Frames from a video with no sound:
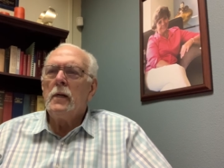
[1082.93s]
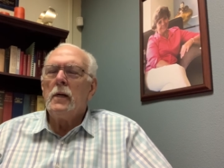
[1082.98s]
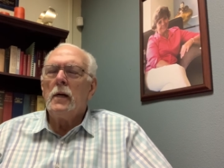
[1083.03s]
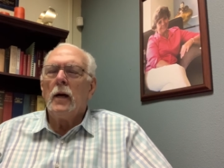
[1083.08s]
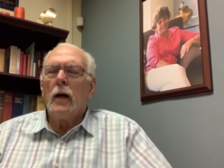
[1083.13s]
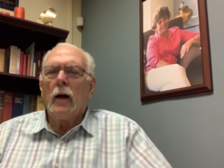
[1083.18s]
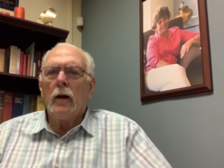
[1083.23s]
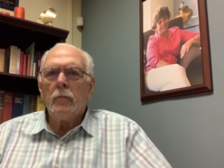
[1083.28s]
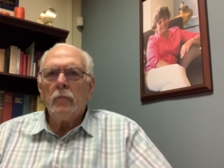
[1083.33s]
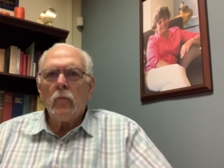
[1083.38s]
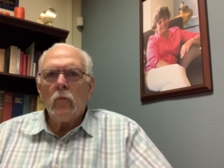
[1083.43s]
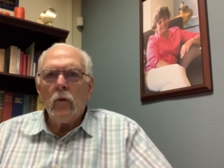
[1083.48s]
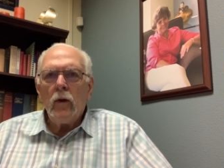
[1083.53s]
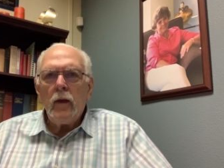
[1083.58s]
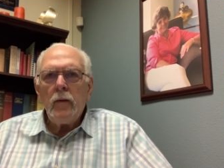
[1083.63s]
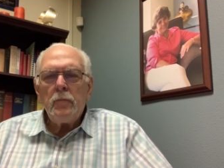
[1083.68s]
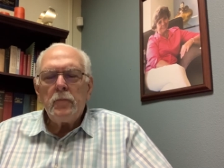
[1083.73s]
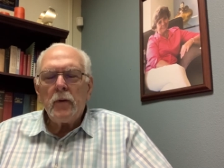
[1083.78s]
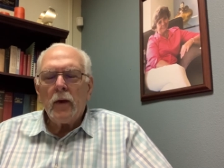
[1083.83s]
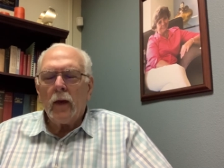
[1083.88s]
I'm
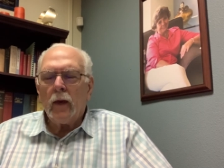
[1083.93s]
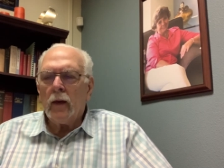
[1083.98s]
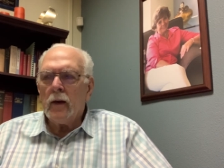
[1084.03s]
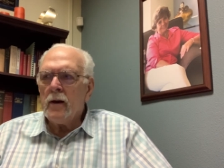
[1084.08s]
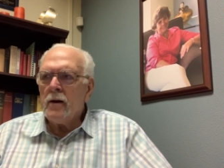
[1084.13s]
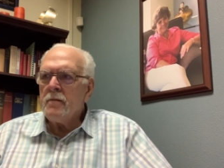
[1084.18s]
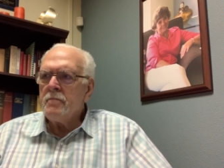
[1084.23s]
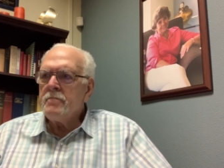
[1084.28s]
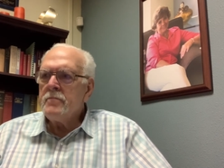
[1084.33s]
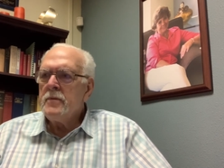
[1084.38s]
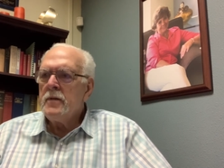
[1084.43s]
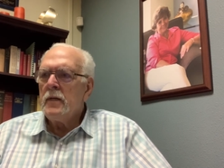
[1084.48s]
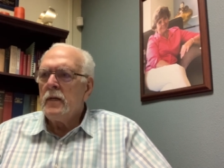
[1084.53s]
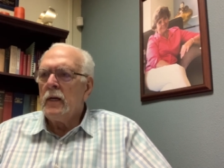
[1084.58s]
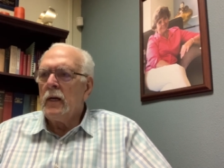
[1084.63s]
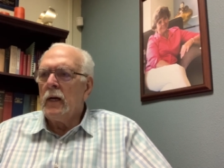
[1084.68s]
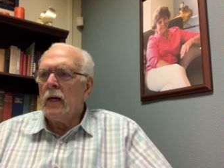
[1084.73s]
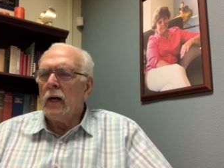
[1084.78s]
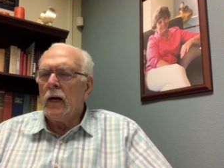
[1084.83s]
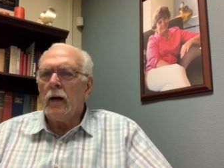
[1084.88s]
weeping. I'm,
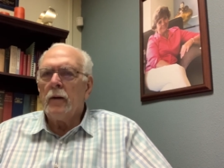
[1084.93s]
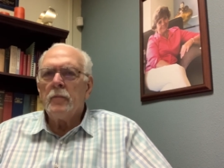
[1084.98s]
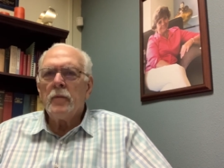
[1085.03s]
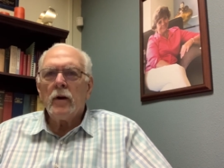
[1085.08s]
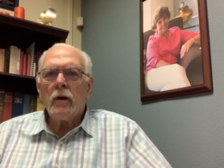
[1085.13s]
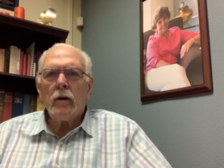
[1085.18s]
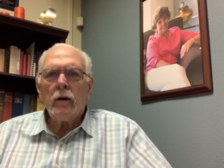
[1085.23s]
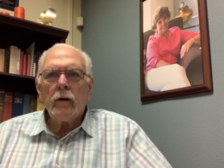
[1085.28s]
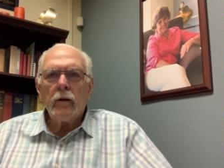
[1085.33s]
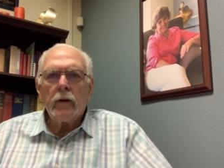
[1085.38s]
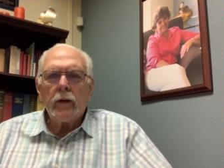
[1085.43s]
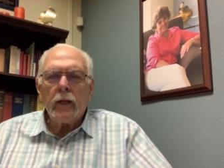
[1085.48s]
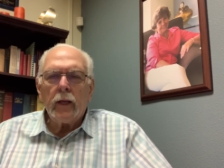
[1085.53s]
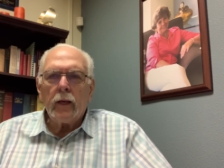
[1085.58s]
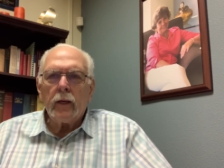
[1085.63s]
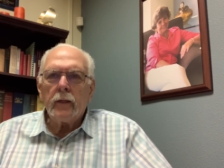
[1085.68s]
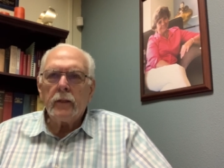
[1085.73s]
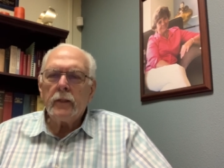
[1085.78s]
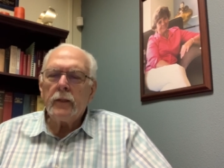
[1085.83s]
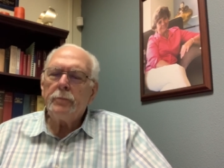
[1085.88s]
I'm
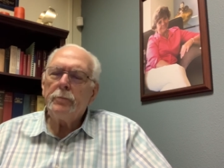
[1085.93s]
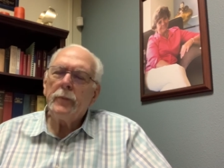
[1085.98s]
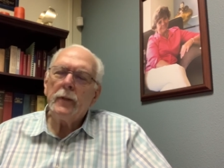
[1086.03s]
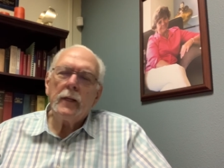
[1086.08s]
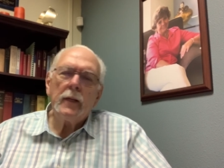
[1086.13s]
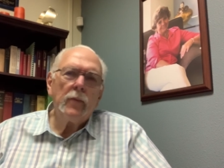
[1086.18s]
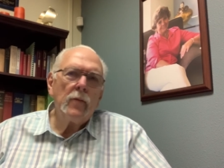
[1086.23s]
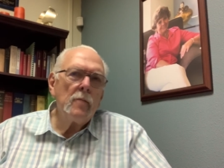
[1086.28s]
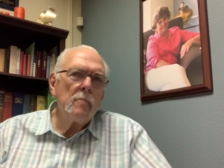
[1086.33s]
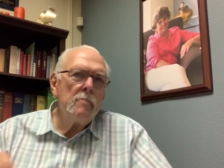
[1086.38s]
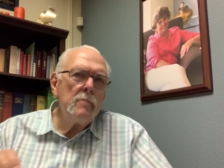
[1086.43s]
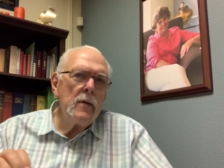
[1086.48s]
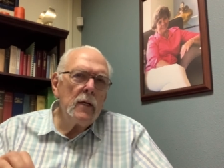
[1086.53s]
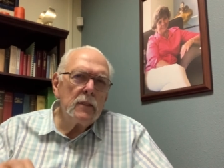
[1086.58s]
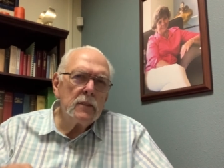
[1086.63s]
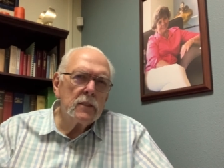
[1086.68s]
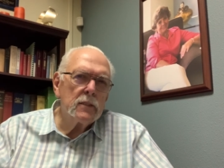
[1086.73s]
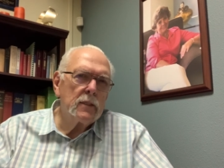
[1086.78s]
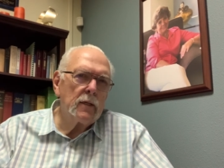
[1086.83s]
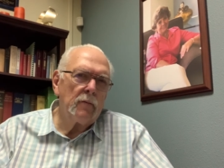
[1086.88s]
hurting. And but in the
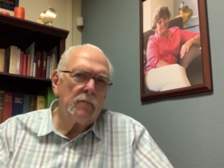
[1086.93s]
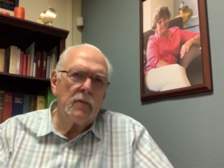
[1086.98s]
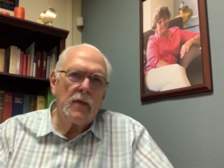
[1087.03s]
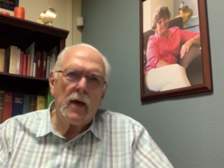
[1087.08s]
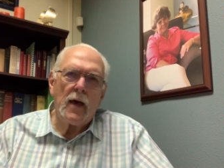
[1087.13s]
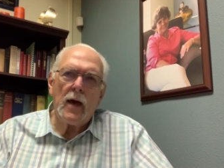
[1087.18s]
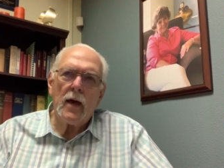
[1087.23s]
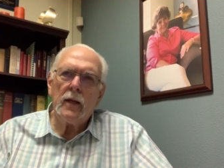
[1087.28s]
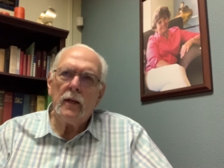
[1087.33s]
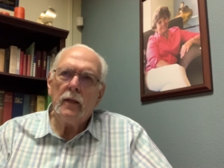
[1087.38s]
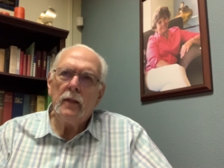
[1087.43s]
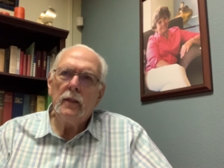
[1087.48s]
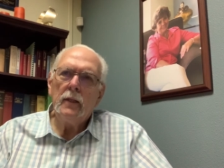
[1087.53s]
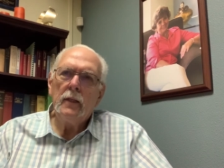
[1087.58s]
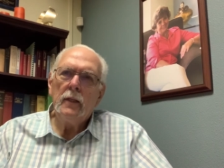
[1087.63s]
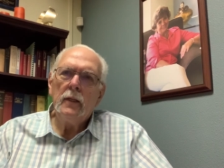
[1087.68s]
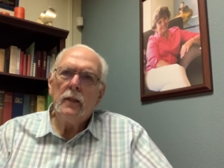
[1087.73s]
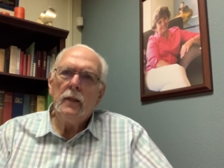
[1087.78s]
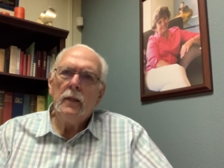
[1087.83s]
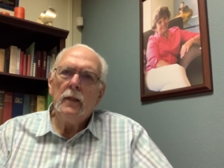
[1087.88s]
midst of that,
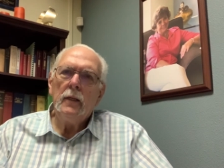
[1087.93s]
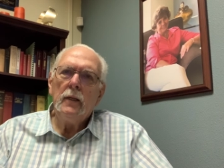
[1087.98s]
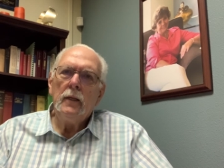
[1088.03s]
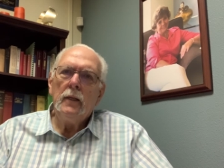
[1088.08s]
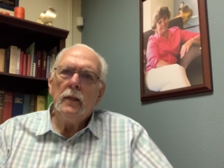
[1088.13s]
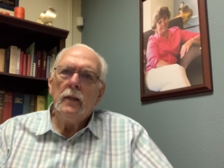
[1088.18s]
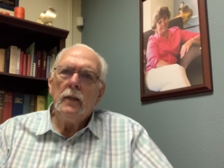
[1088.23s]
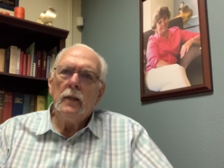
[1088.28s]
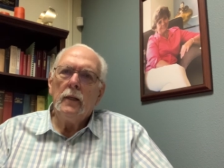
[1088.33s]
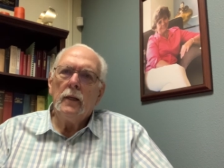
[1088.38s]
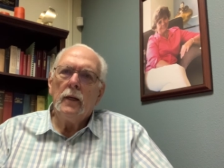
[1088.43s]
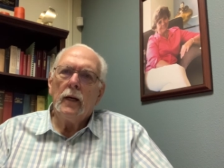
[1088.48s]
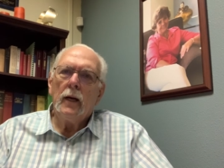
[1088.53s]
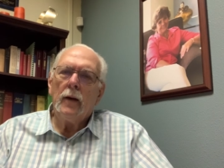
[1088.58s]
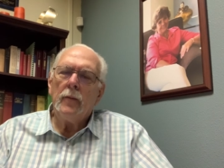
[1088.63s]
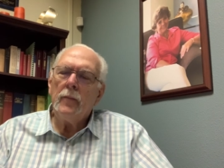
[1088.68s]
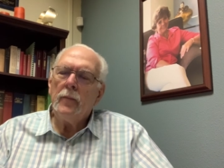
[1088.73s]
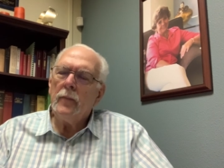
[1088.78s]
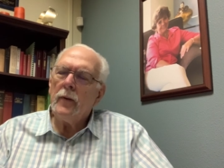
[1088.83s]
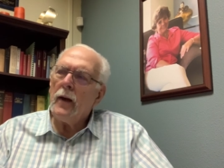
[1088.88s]

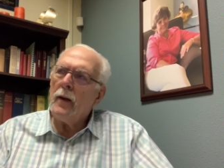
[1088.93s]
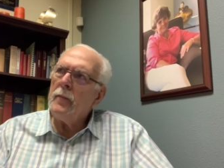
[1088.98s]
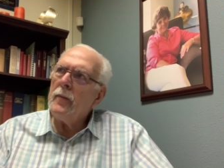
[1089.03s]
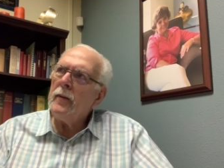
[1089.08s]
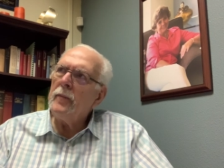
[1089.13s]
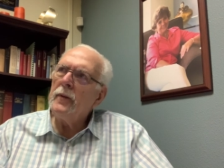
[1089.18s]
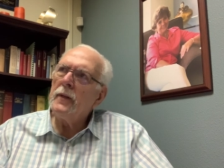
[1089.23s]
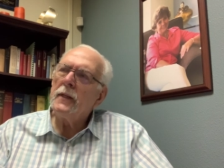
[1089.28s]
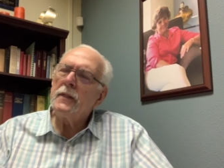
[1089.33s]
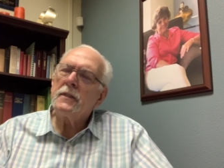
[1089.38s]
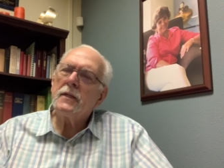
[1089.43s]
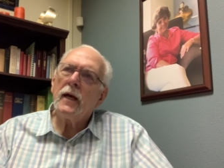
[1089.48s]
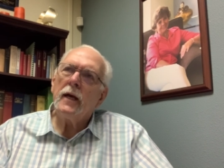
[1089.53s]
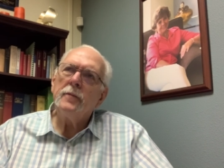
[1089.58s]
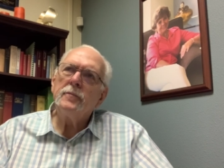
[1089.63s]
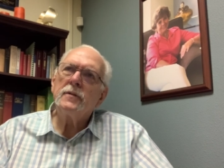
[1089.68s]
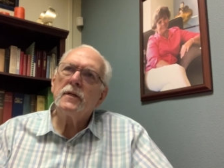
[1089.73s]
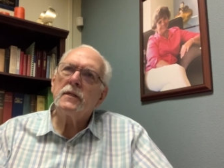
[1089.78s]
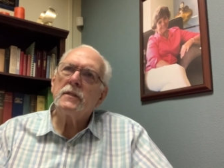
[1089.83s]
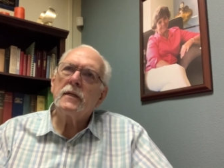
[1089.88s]
I'm I'm able at
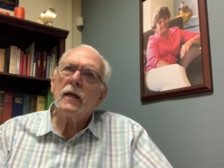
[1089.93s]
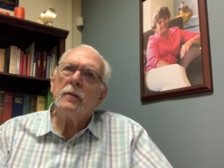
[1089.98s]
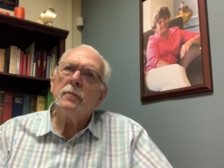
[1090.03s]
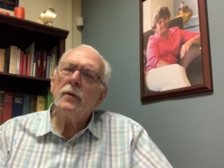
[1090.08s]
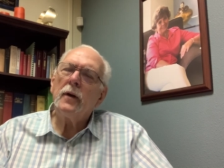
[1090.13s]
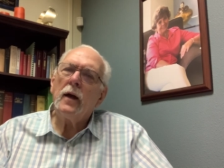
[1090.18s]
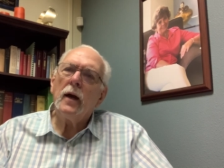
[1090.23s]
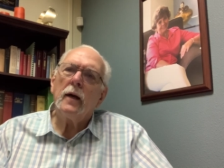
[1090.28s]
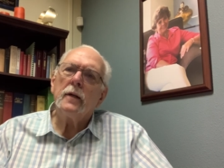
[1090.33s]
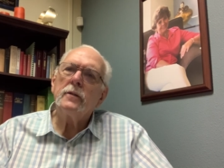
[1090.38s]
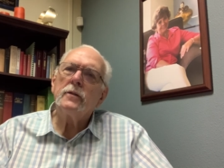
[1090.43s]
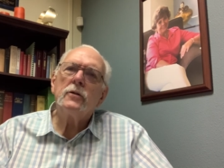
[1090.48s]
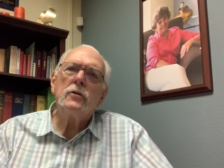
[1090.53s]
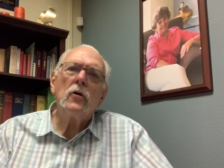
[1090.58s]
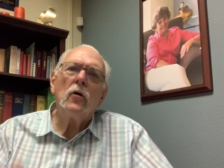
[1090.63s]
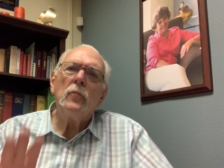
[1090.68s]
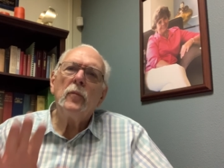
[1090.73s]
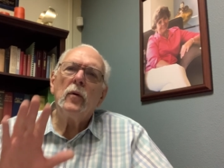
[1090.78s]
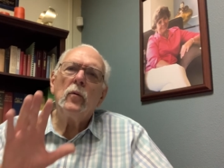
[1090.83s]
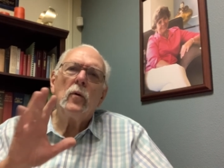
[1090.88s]
times to say, but God, show
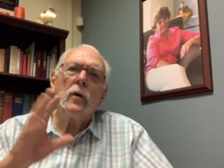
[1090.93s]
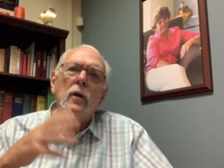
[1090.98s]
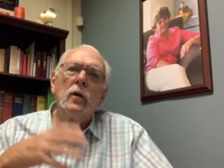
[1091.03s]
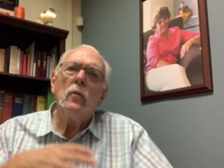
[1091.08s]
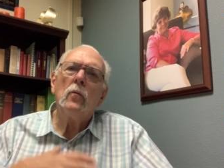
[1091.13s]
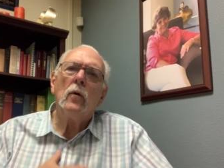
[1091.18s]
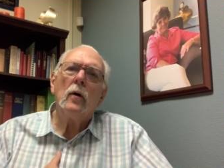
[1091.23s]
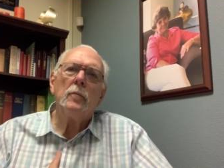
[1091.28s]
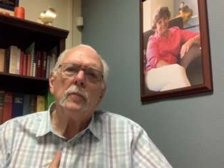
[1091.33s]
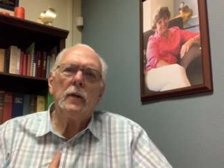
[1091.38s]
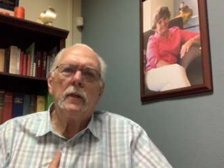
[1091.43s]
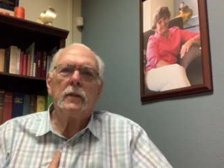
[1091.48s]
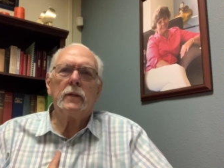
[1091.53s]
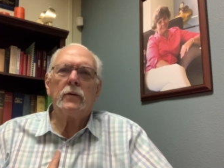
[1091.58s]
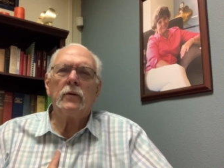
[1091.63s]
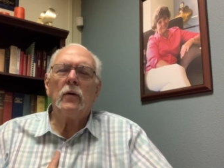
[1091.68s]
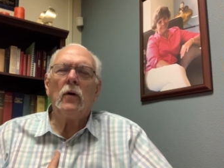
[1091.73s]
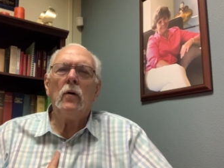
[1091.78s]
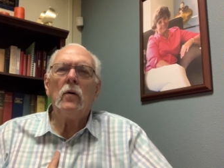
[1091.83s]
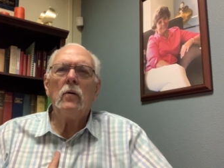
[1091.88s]
me what you want me to
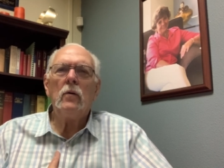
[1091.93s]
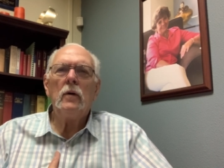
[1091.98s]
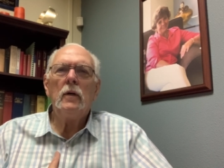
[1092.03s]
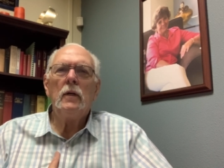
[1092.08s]
know.